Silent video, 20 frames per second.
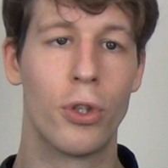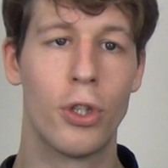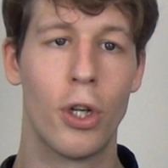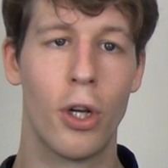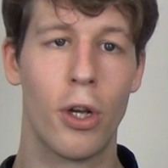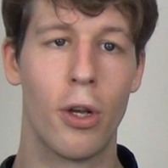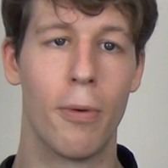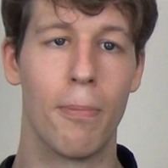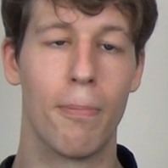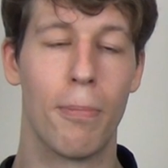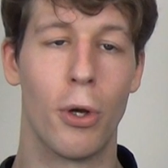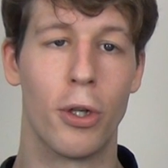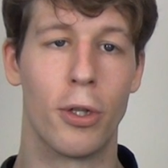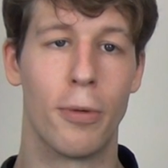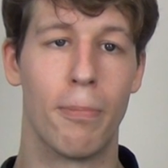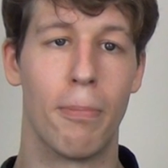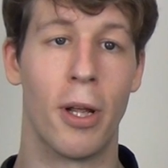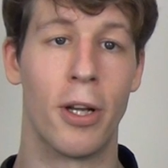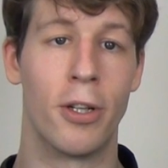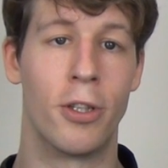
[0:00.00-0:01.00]
shouldn't
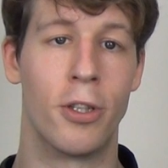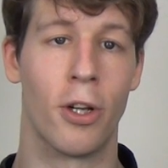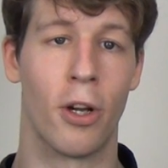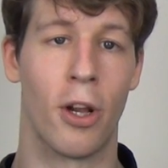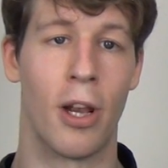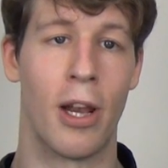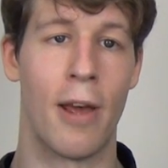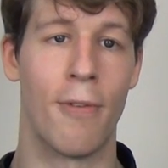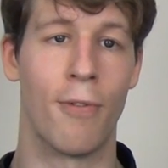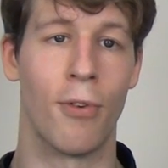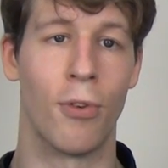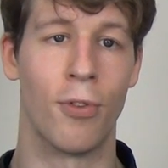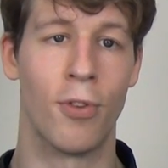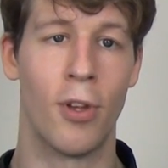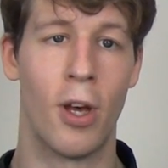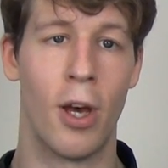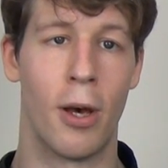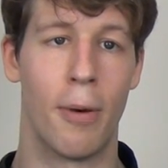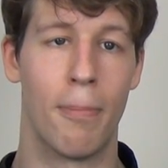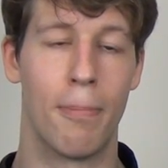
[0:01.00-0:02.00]
push blood sugar levels
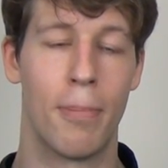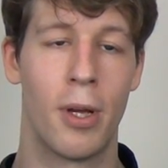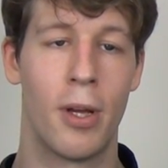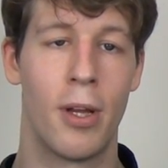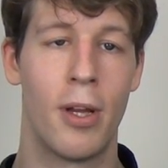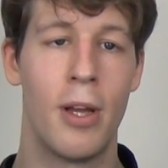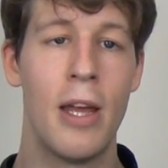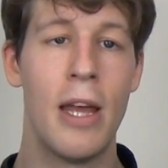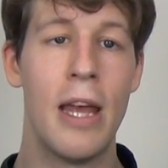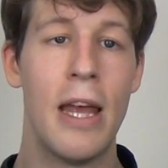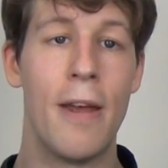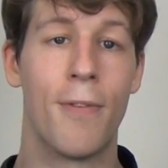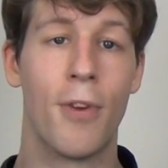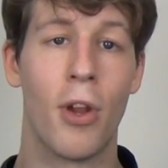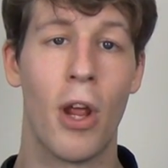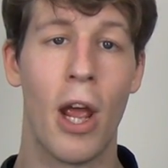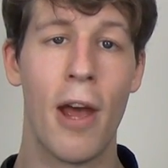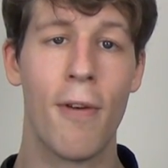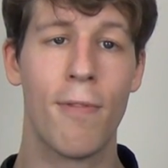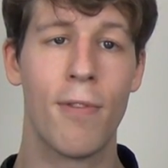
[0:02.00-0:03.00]
up. If
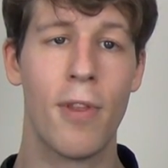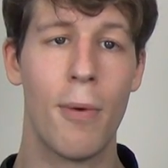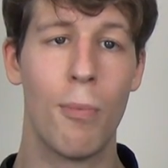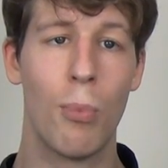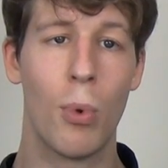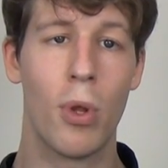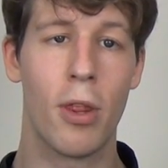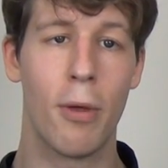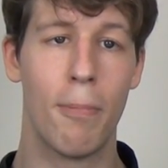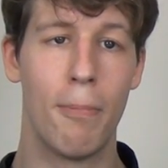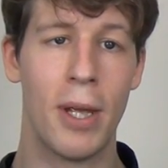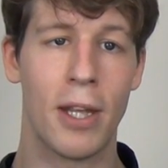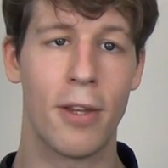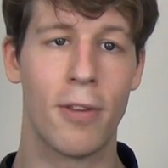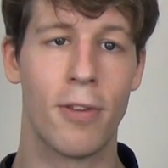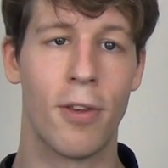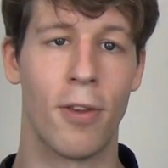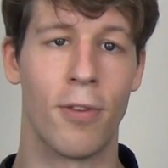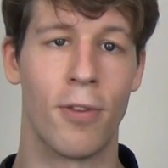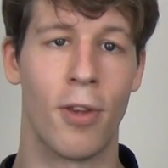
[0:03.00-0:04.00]
you have them with a
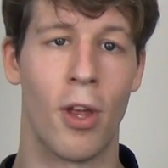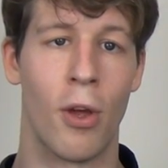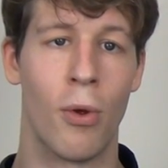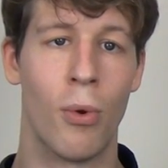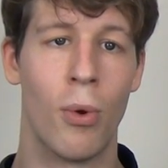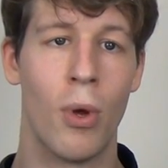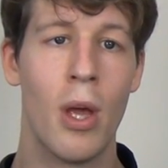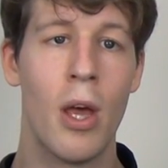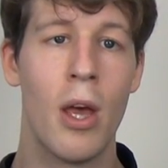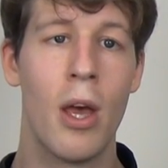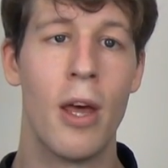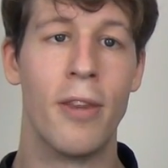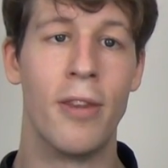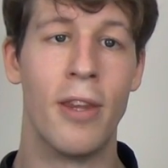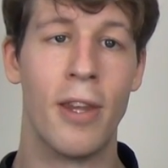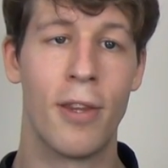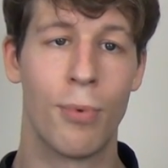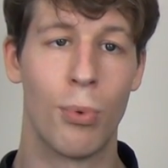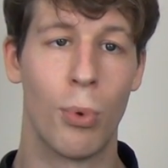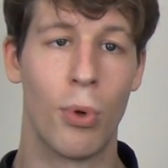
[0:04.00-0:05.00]
mixer though,
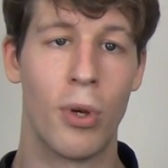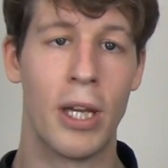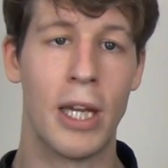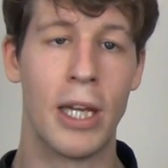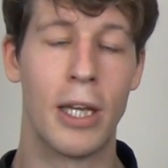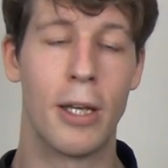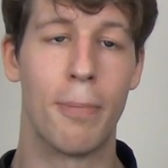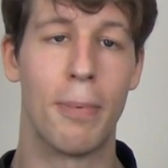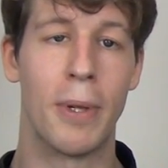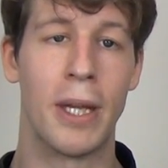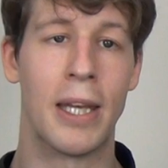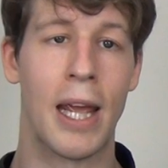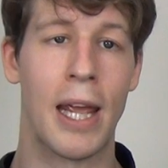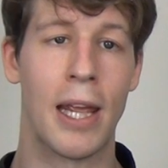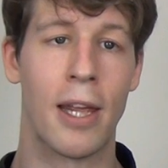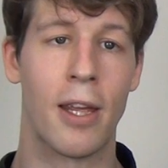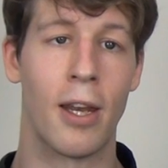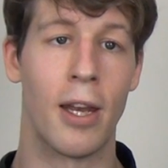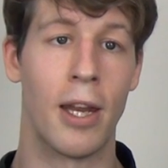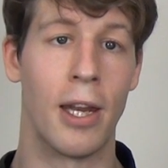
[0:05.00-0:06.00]
this will need to be
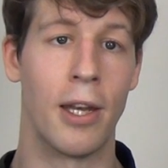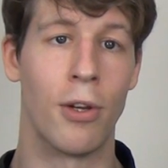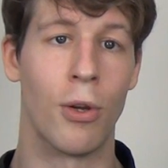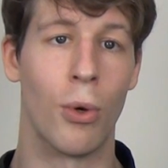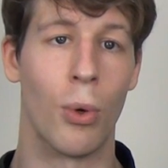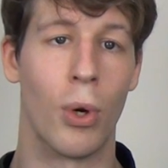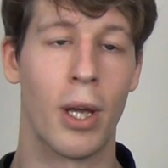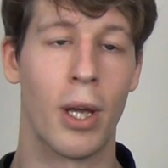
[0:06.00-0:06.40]
taken into